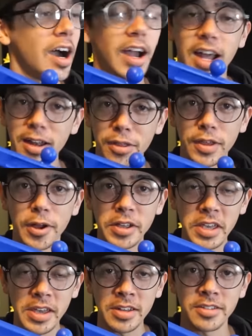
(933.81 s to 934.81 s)
I had a
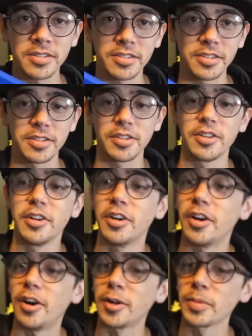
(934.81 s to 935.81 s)
Theracane
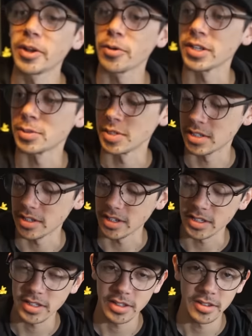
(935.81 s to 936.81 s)
on my Christmas
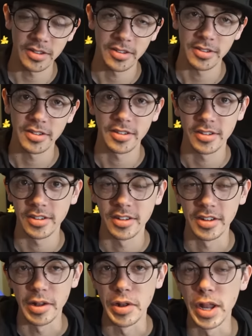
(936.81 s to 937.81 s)
list.
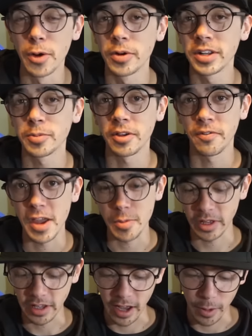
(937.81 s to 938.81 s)
No one in my
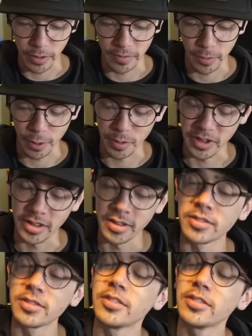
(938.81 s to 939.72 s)
family got one for me.